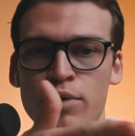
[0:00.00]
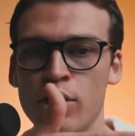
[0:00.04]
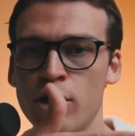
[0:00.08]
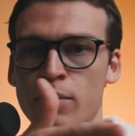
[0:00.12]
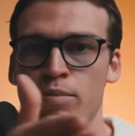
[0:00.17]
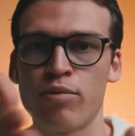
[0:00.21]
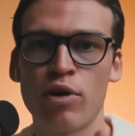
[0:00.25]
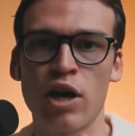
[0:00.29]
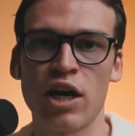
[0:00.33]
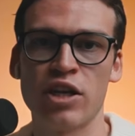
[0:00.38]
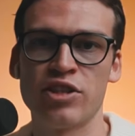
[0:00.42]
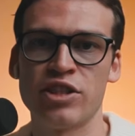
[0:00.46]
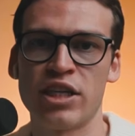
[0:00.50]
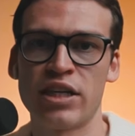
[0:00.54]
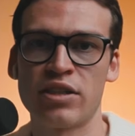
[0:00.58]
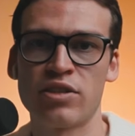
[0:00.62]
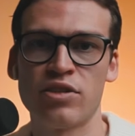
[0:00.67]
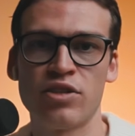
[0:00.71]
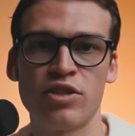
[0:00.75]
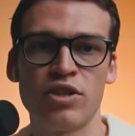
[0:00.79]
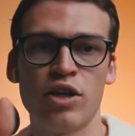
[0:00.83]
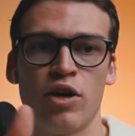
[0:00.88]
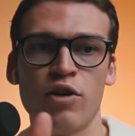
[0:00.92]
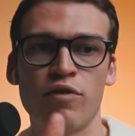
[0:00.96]
Per
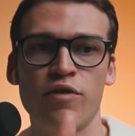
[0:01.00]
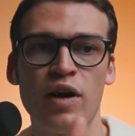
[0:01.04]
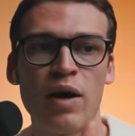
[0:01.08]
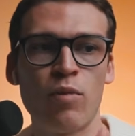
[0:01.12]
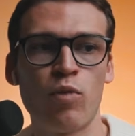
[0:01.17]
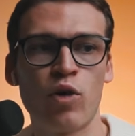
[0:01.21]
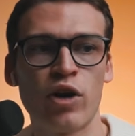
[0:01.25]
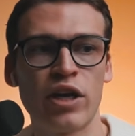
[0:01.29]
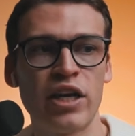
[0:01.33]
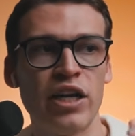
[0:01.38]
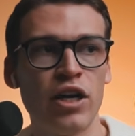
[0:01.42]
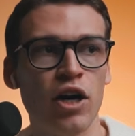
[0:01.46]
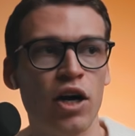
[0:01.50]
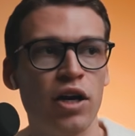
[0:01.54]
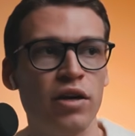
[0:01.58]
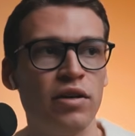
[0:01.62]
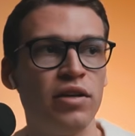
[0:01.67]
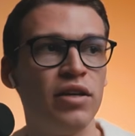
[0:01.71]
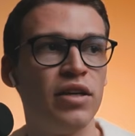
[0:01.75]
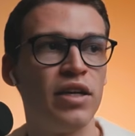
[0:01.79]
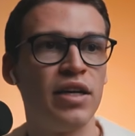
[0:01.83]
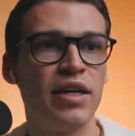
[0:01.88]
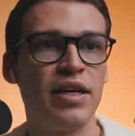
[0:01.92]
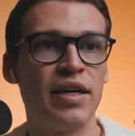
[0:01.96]
project. So if I'm working
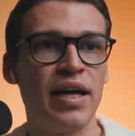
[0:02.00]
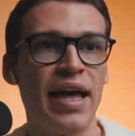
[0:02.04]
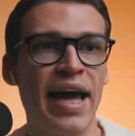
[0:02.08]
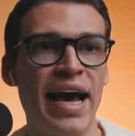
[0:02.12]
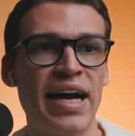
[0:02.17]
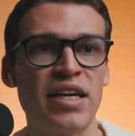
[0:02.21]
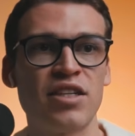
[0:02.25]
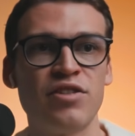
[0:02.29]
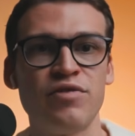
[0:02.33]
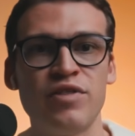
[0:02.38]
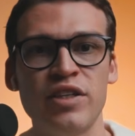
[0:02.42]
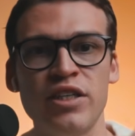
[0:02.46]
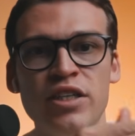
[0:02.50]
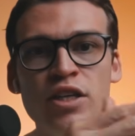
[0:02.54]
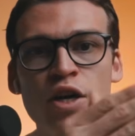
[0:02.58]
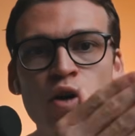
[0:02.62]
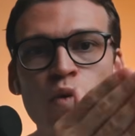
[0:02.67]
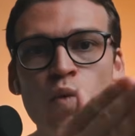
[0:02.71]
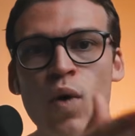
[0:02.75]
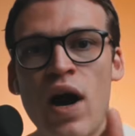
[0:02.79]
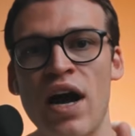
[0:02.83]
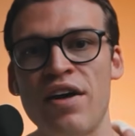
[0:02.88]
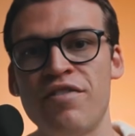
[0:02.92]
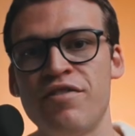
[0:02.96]
on X
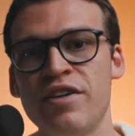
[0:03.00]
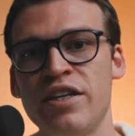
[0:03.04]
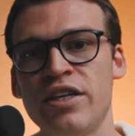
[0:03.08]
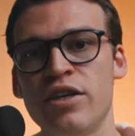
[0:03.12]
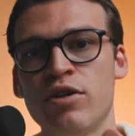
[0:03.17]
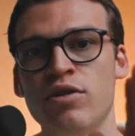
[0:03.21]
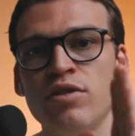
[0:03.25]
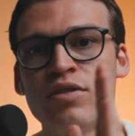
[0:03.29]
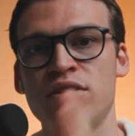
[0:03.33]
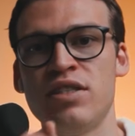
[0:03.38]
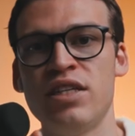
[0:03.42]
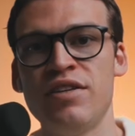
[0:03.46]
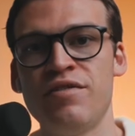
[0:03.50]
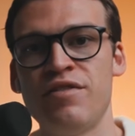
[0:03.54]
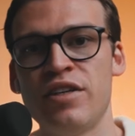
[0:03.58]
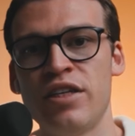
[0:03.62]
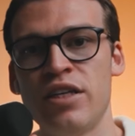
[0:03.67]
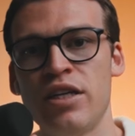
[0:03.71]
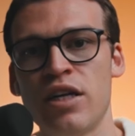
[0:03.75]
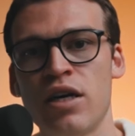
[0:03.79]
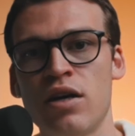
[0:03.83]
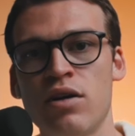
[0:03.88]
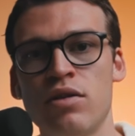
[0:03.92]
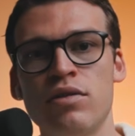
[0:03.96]
video, Y video, and Z
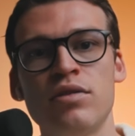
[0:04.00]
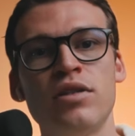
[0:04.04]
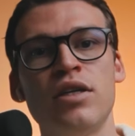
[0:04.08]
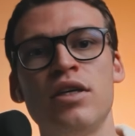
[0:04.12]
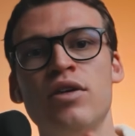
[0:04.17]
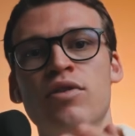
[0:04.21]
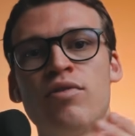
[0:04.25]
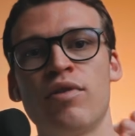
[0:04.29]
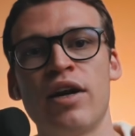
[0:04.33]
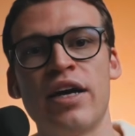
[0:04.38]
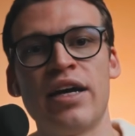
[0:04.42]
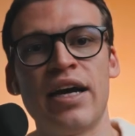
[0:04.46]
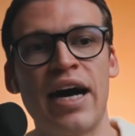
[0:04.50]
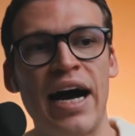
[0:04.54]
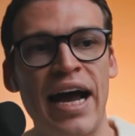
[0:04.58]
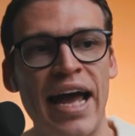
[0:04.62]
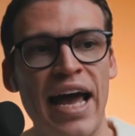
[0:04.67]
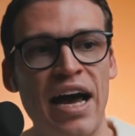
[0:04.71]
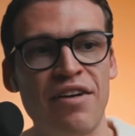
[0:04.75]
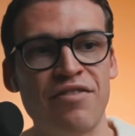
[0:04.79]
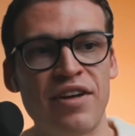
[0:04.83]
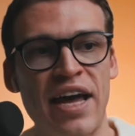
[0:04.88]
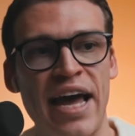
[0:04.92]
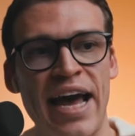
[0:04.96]
video, right? I
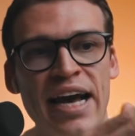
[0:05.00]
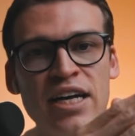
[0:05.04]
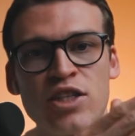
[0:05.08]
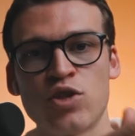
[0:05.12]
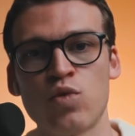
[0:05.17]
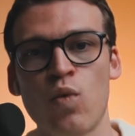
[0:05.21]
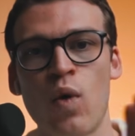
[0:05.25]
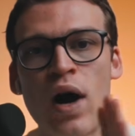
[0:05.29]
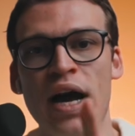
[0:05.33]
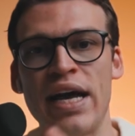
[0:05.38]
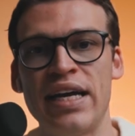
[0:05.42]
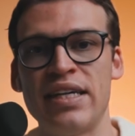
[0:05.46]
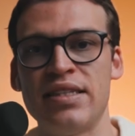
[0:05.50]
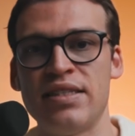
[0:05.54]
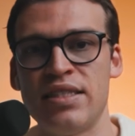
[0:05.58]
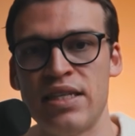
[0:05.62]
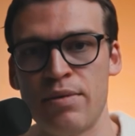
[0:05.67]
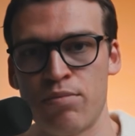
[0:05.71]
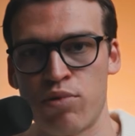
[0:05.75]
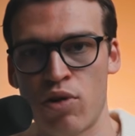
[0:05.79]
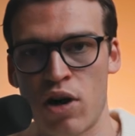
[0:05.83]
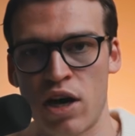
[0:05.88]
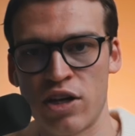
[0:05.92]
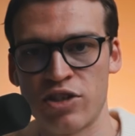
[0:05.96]
have X, Y, and
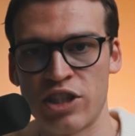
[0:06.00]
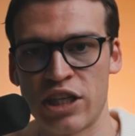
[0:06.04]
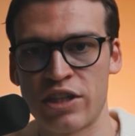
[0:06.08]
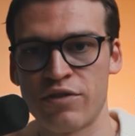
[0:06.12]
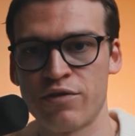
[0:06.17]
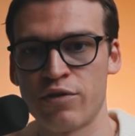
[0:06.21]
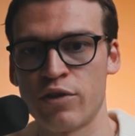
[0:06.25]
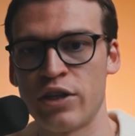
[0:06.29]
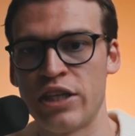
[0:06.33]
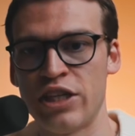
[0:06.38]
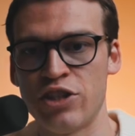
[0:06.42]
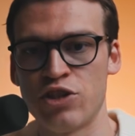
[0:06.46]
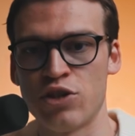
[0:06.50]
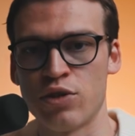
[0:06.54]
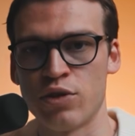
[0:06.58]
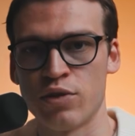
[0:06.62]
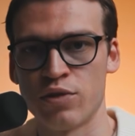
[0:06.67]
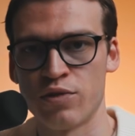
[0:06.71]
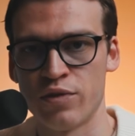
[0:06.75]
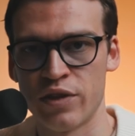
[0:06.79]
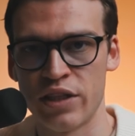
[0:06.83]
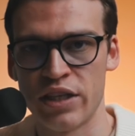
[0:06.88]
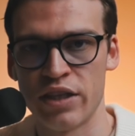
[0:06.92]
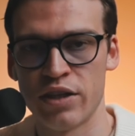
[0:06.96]
Z project for each of
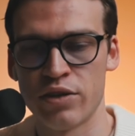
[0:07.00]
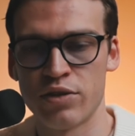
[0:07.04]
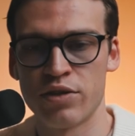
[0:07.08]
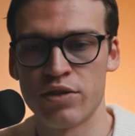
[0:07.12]
those videos.